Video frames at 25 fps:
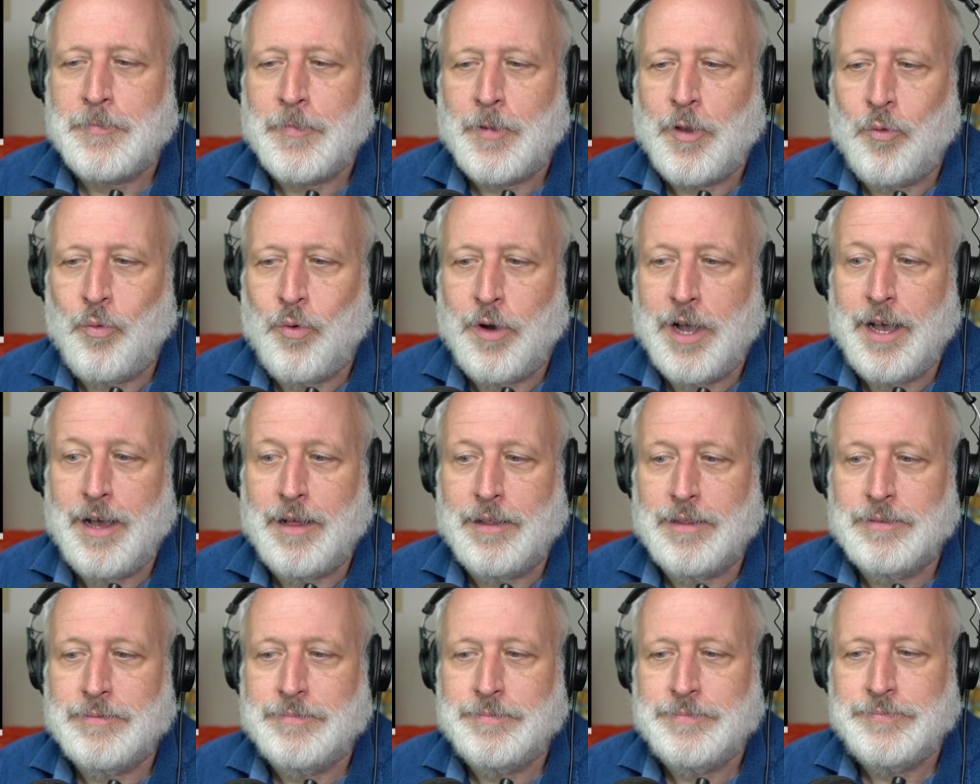
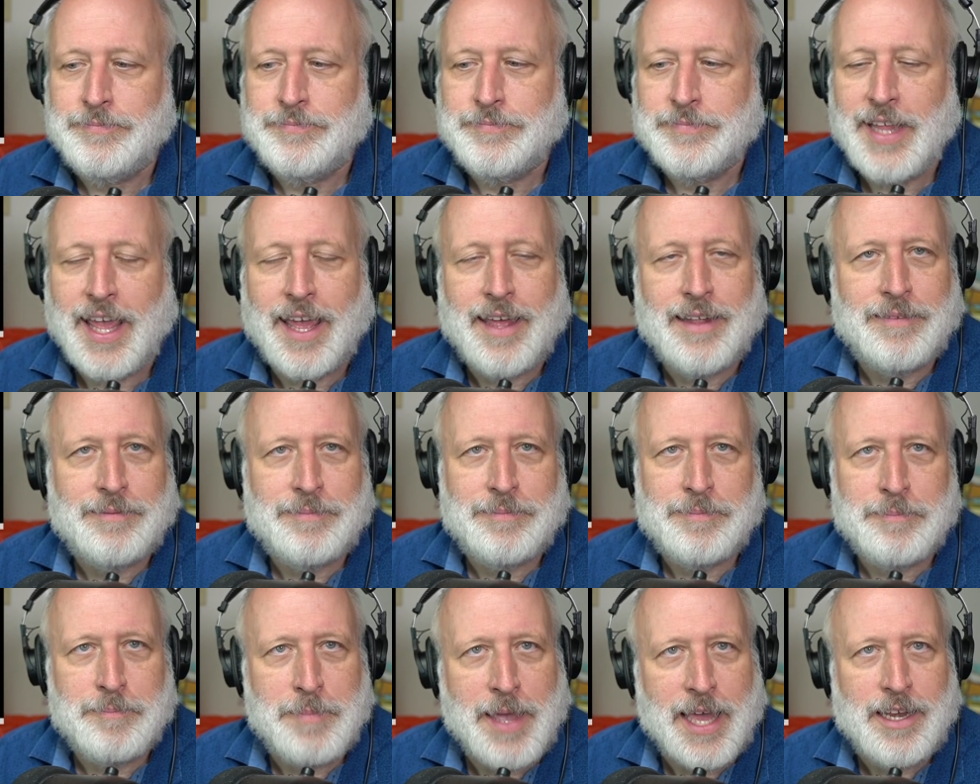well,
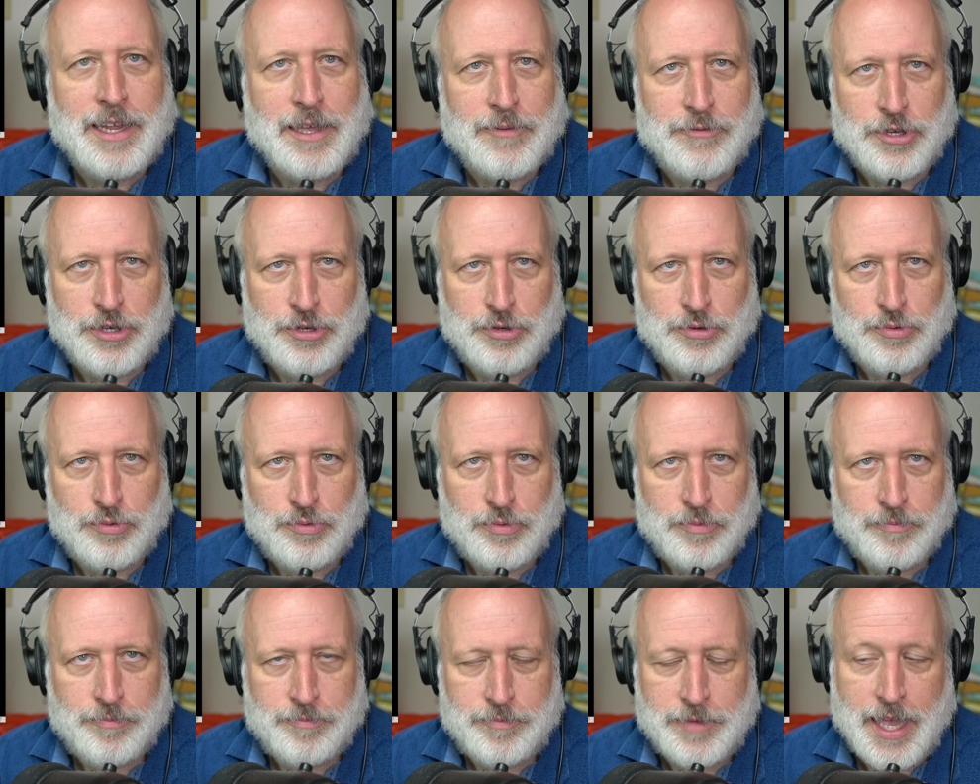and many of
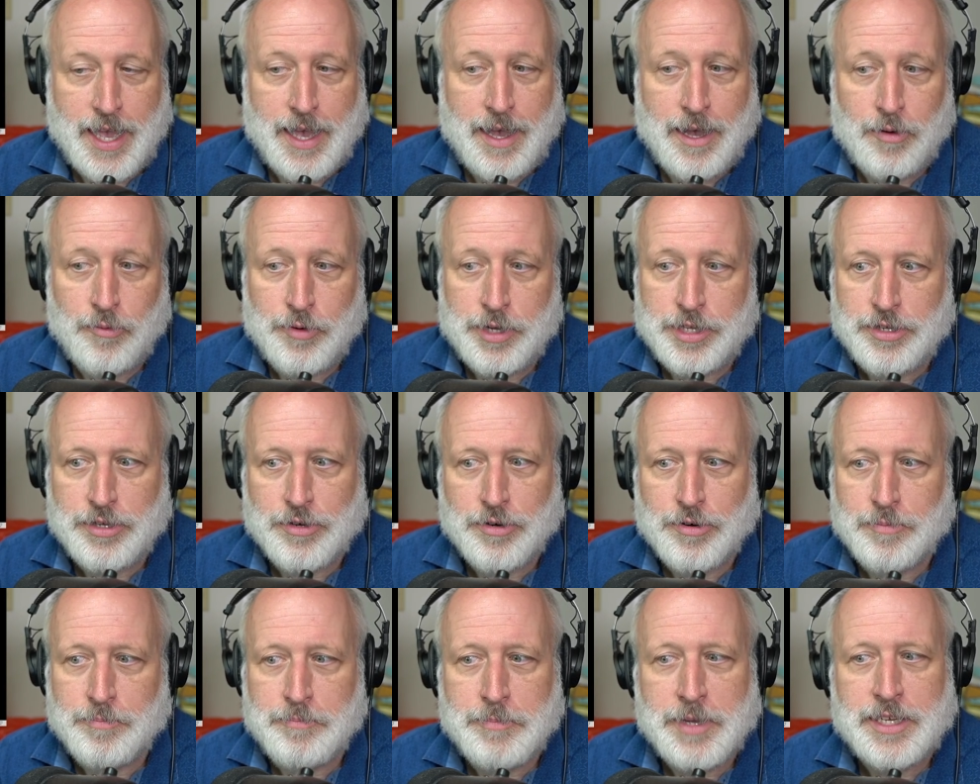you now in
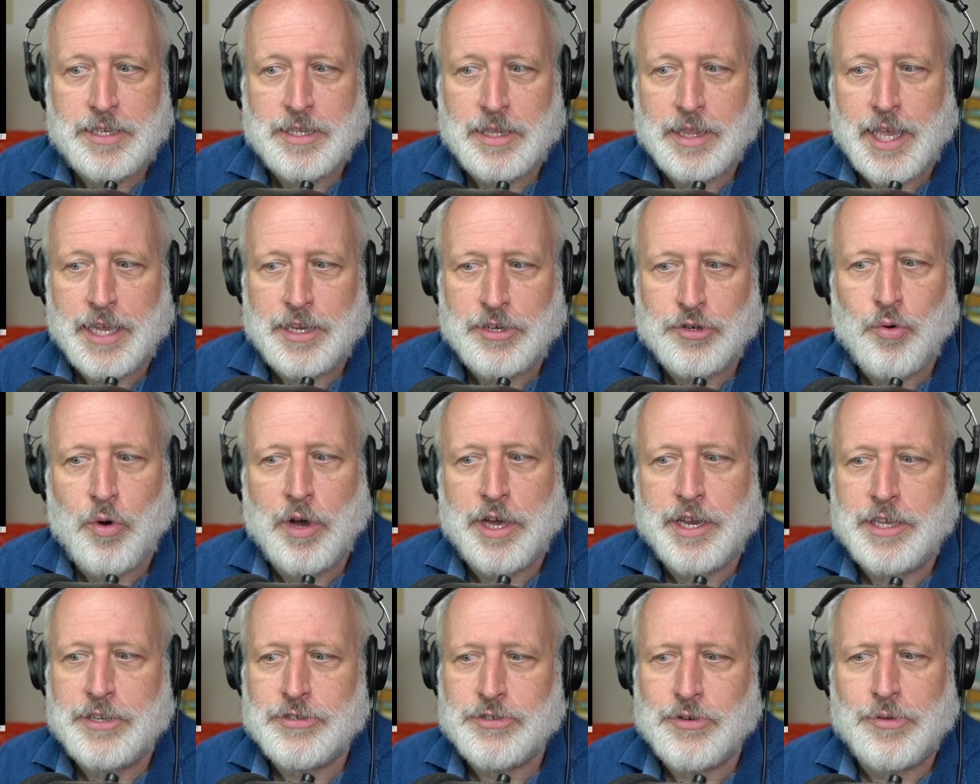your mid to late
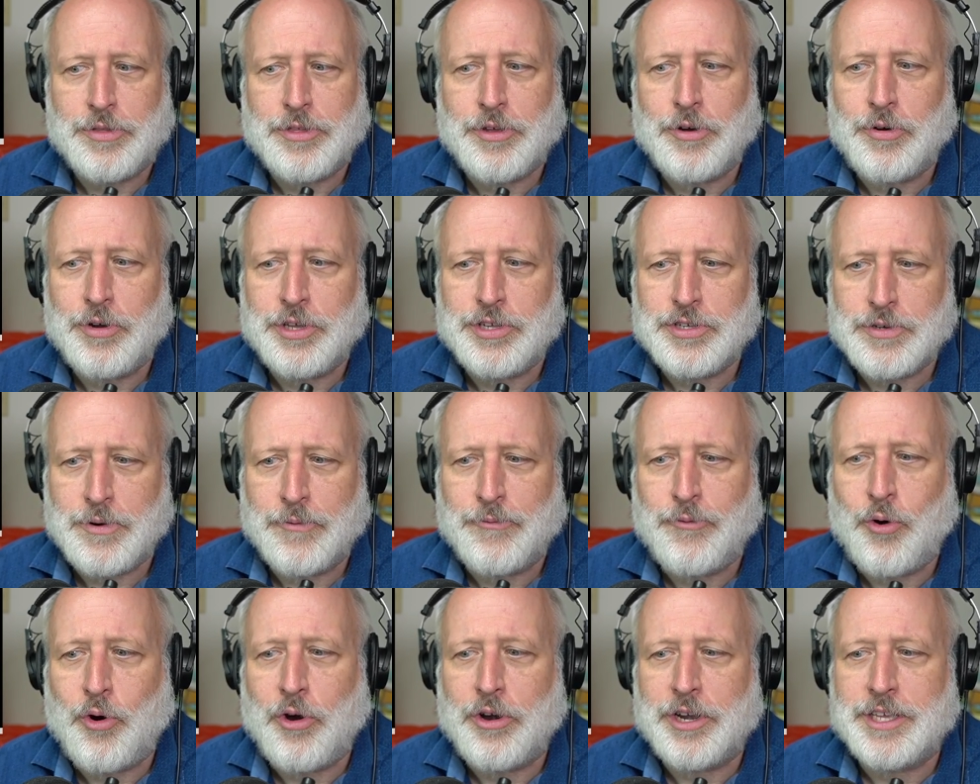twenties or thirties or
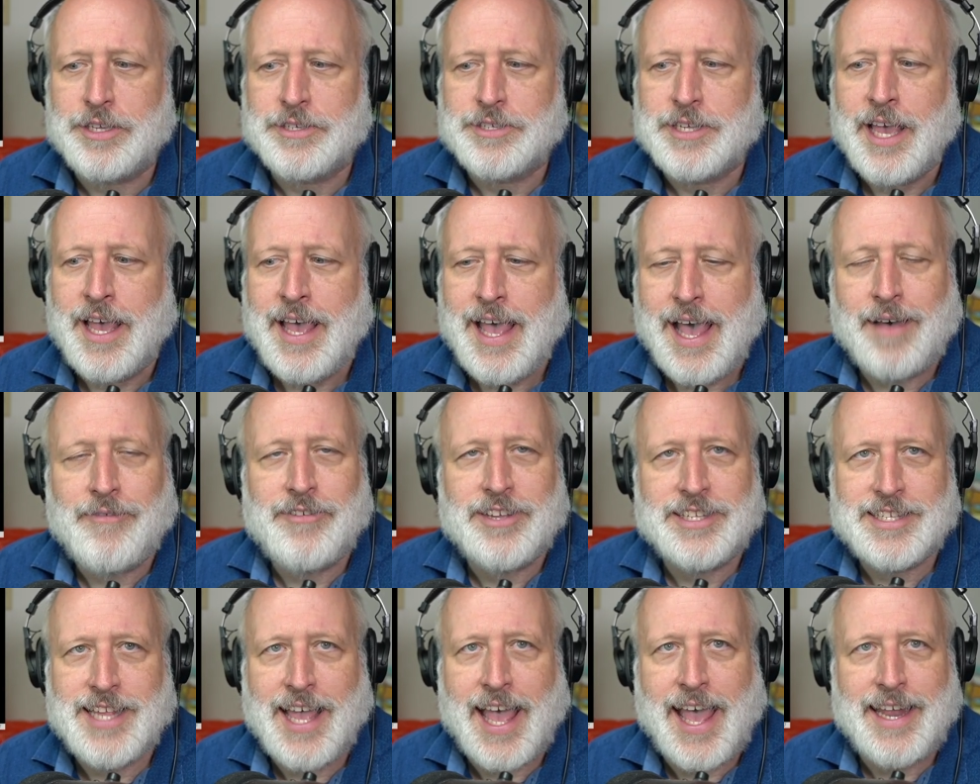forties have
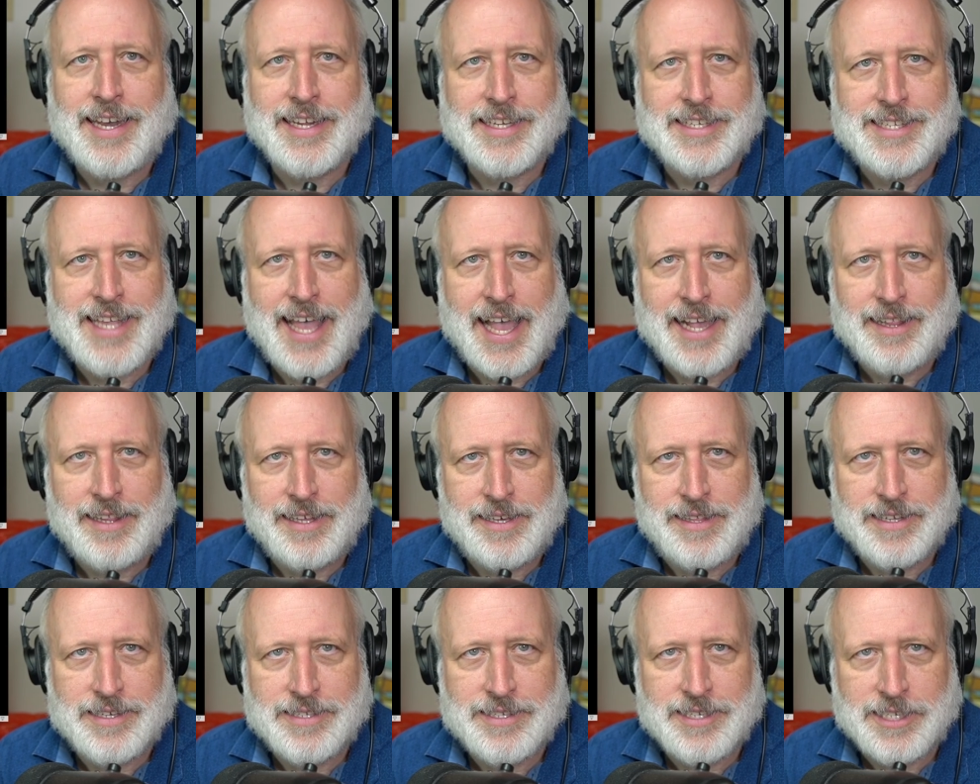had
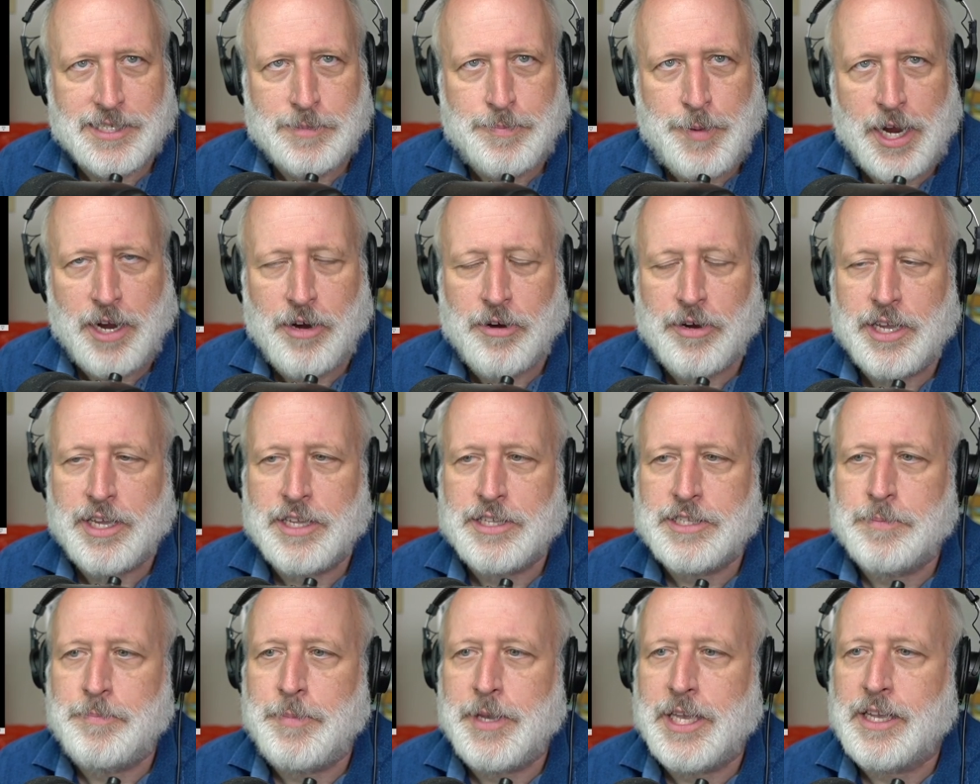exactly this
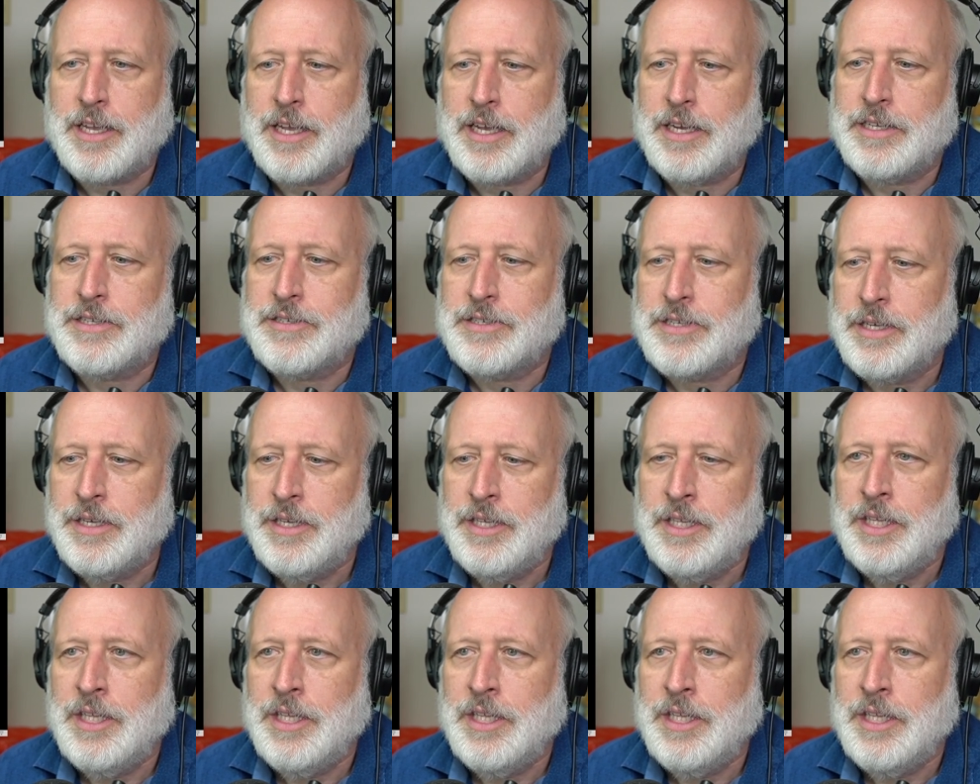experience, because